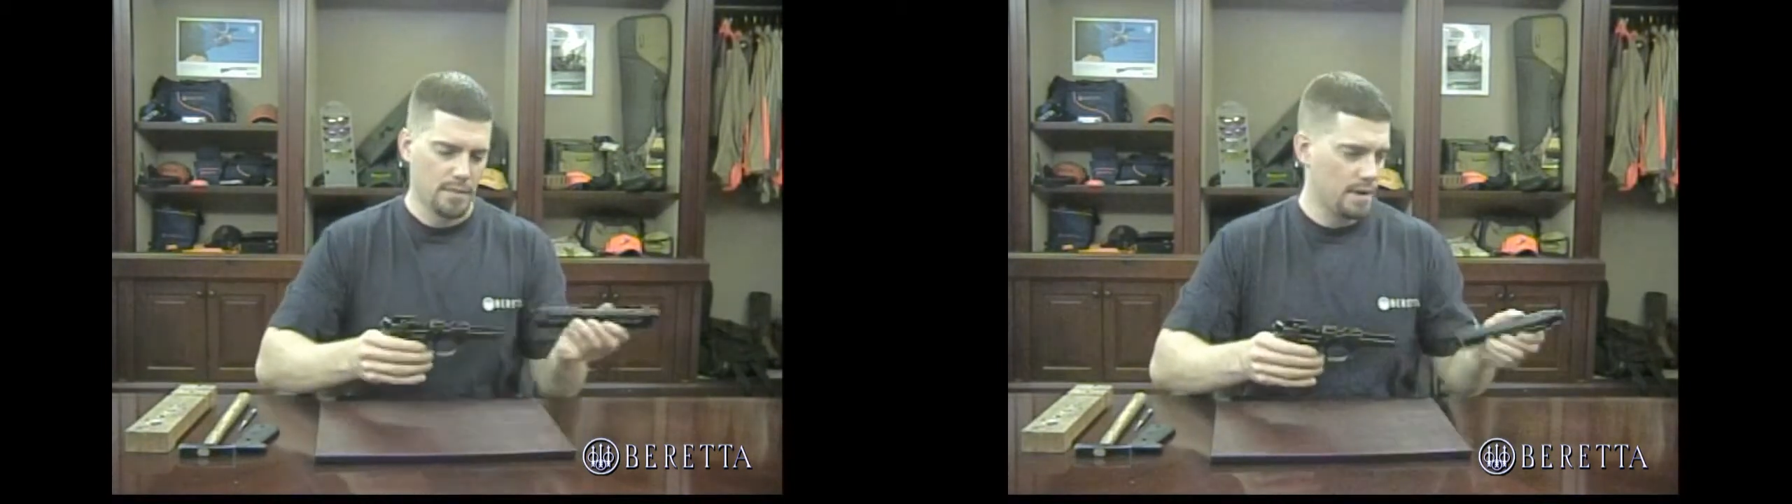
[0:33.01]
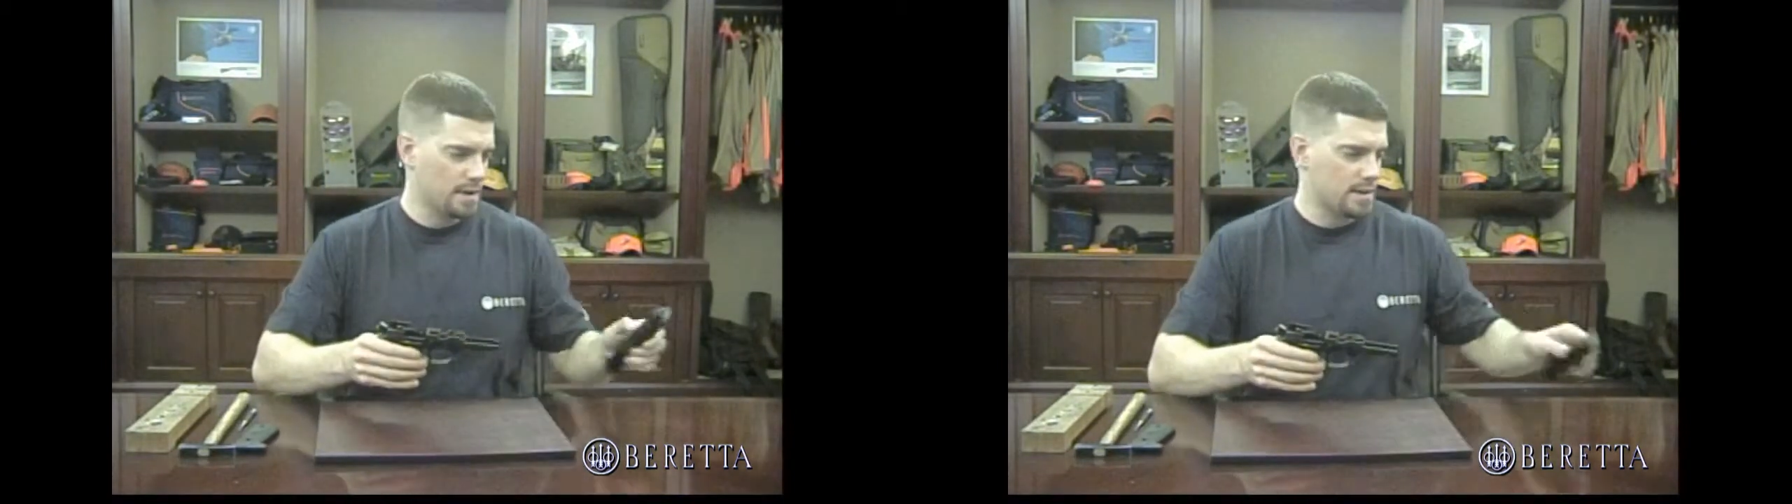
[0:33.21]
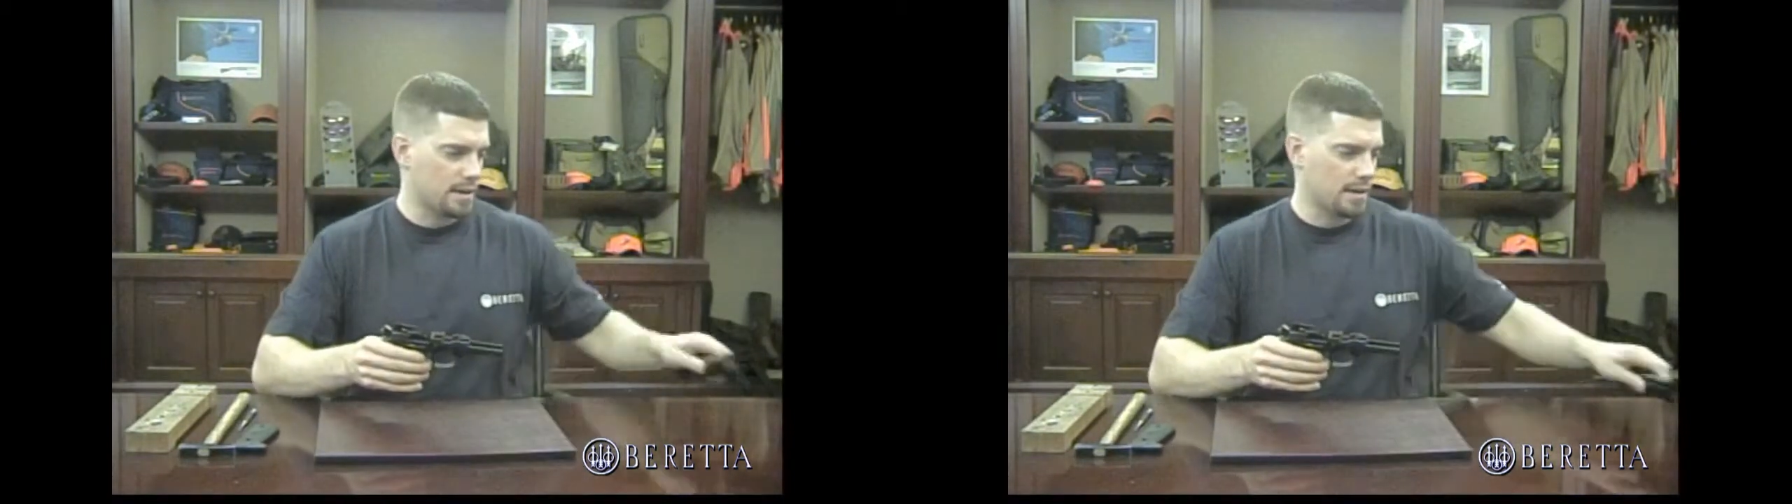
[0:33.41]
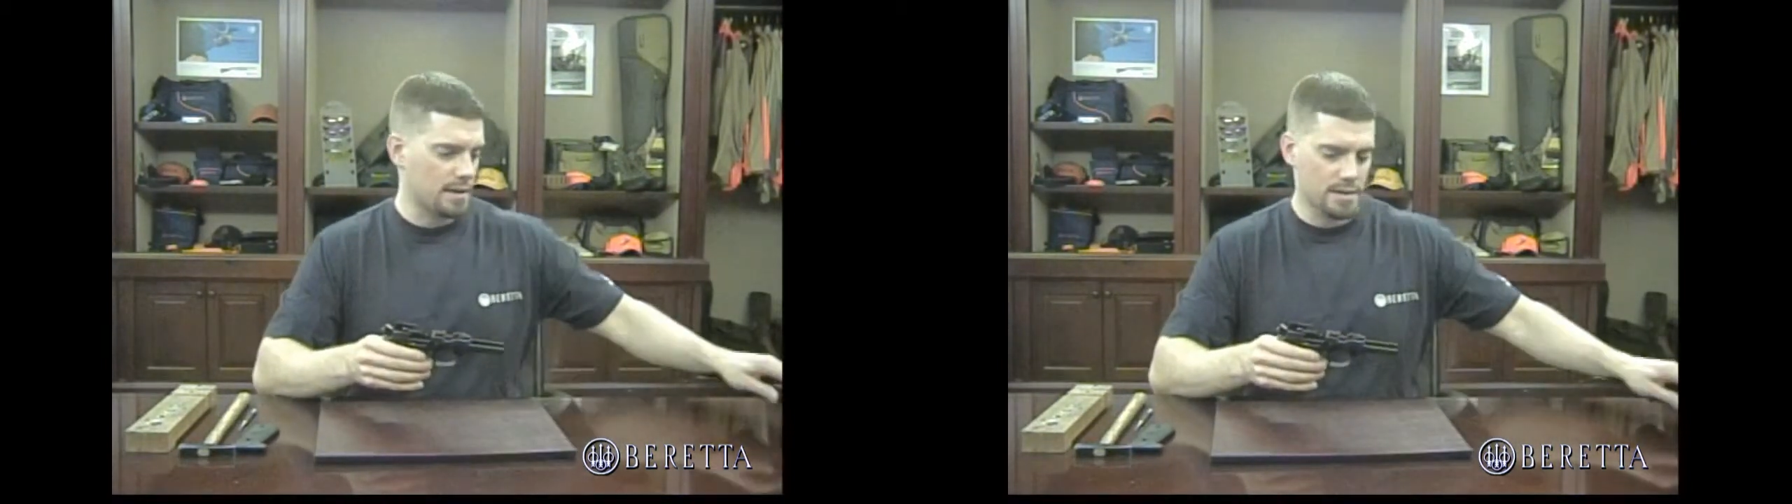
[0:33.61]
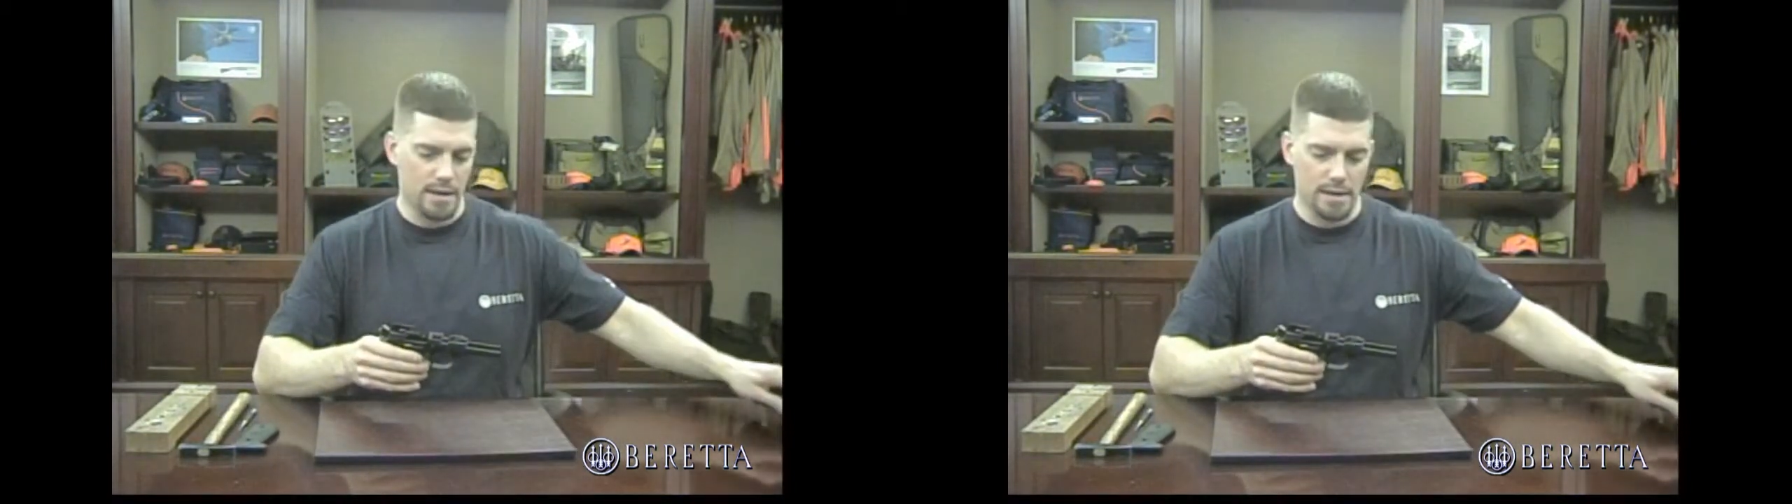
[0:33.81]
and set that
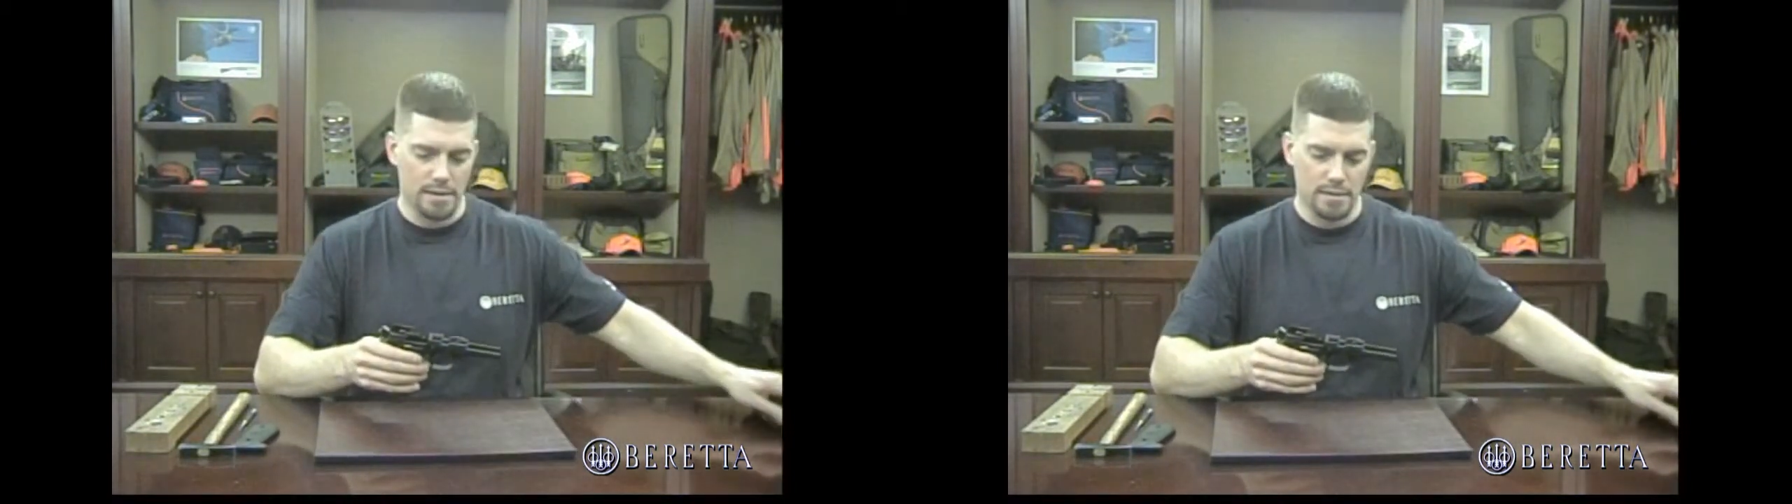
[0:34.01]
aside.